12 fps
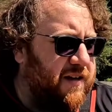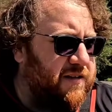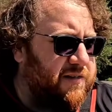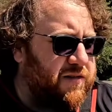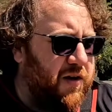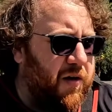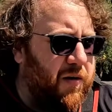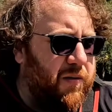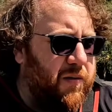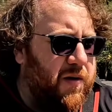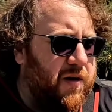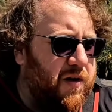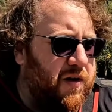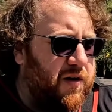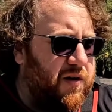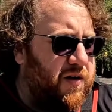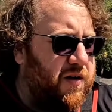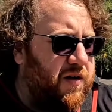So
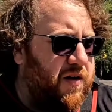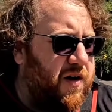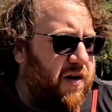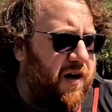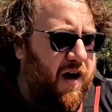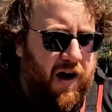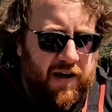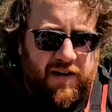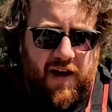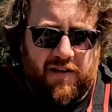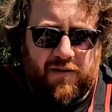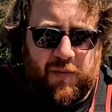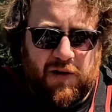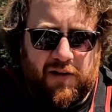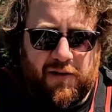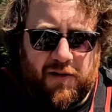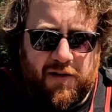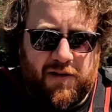I guess we
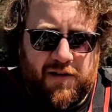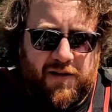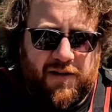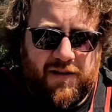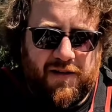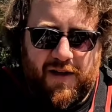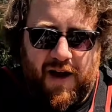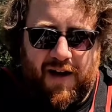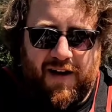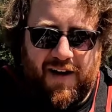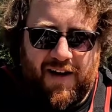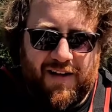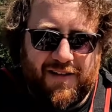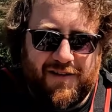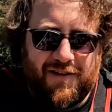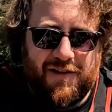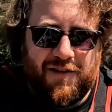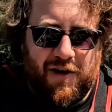learned that it
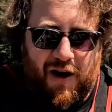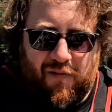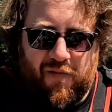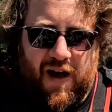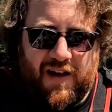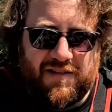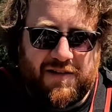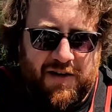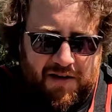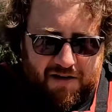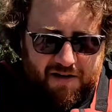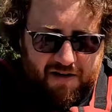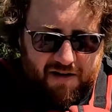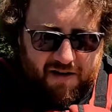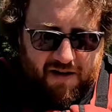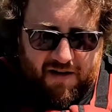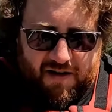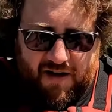is not faster,
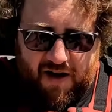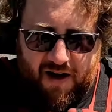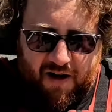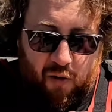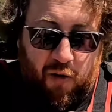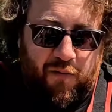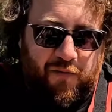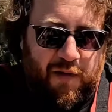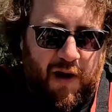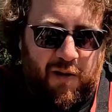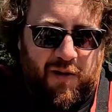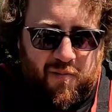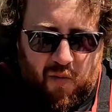or very